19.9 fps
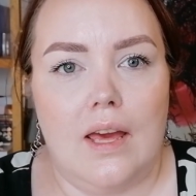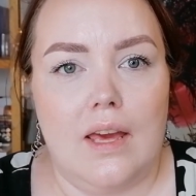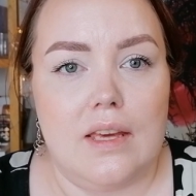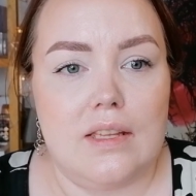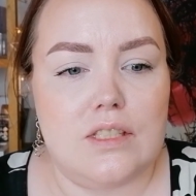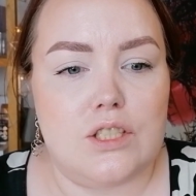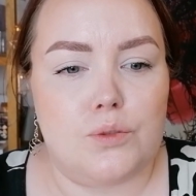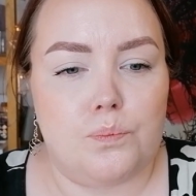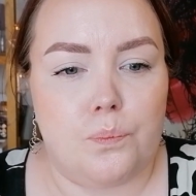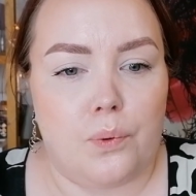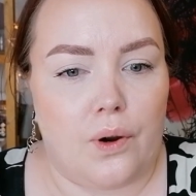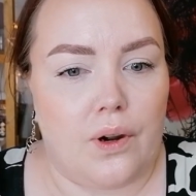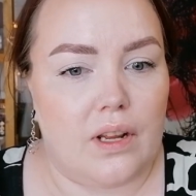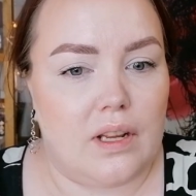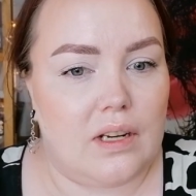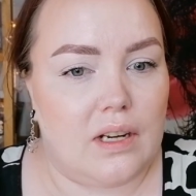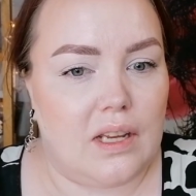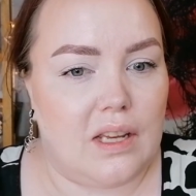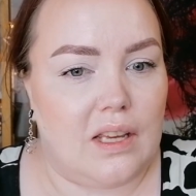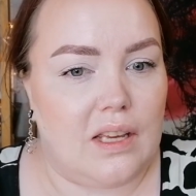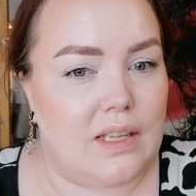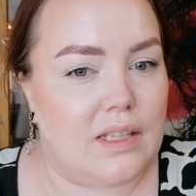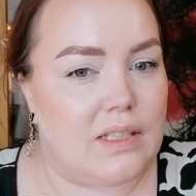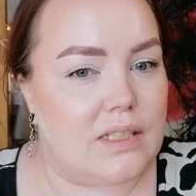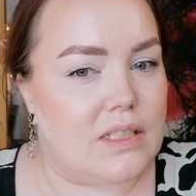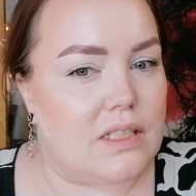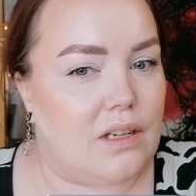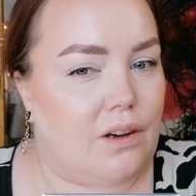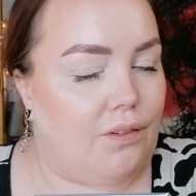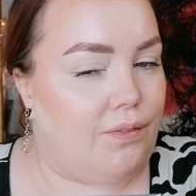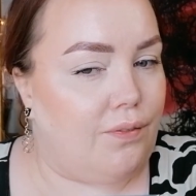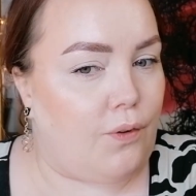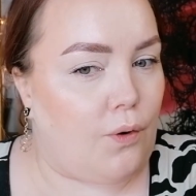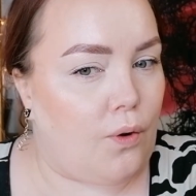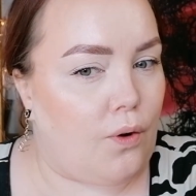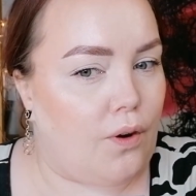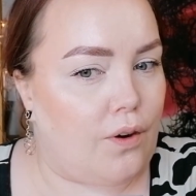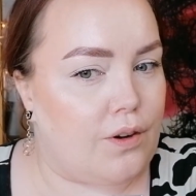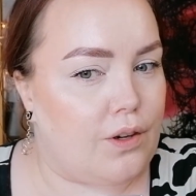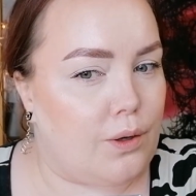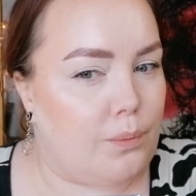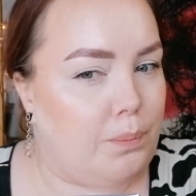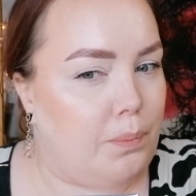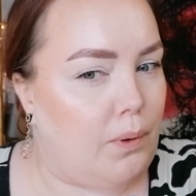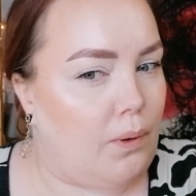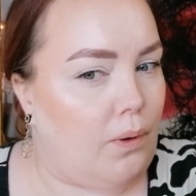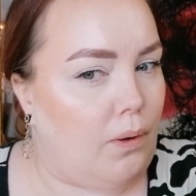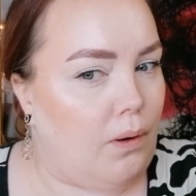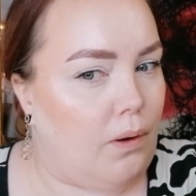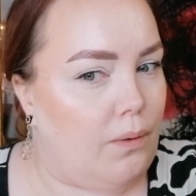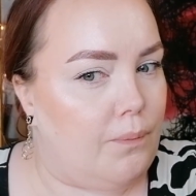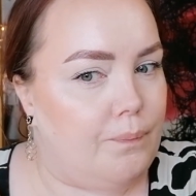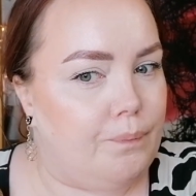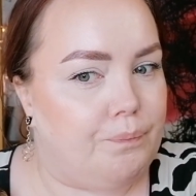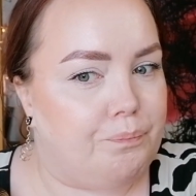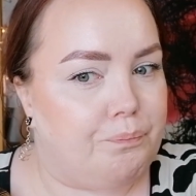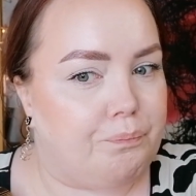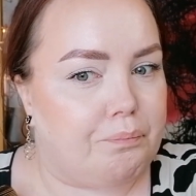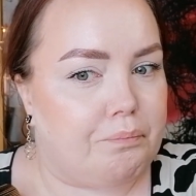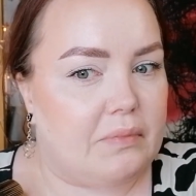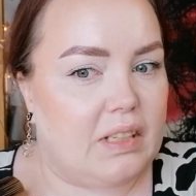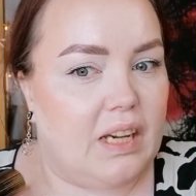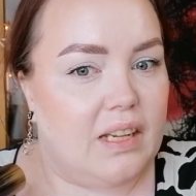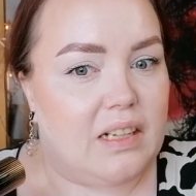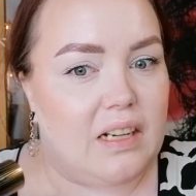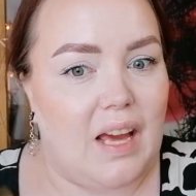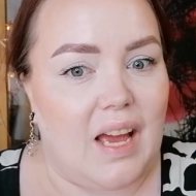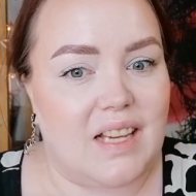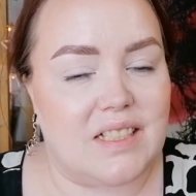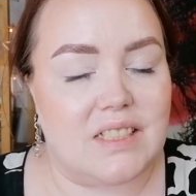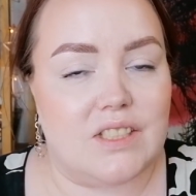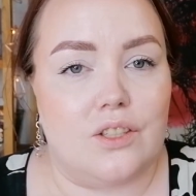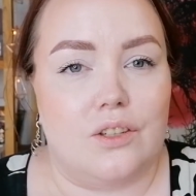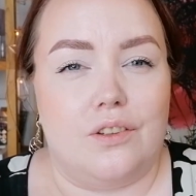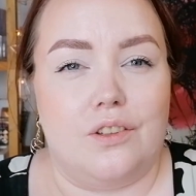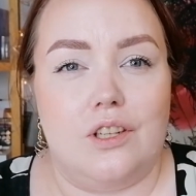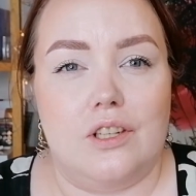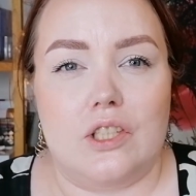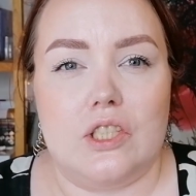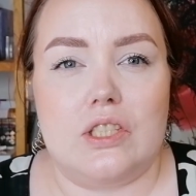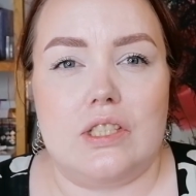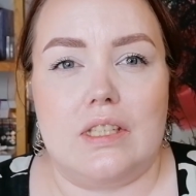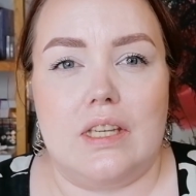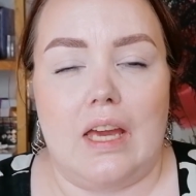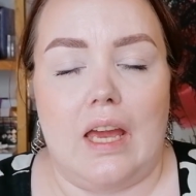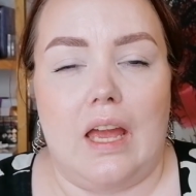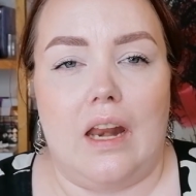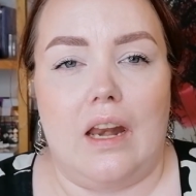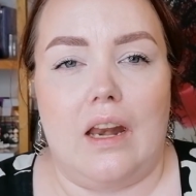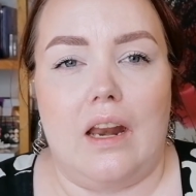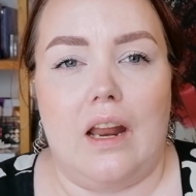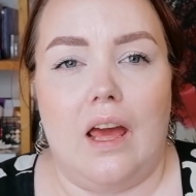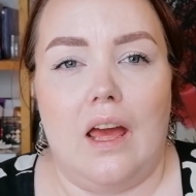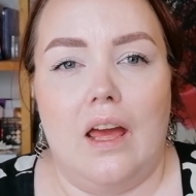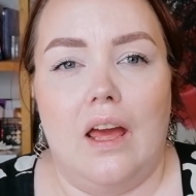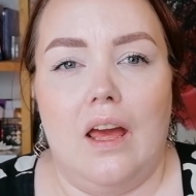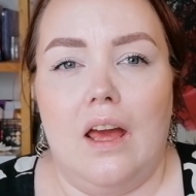It's pretty, it's affordable, it lasts on your skin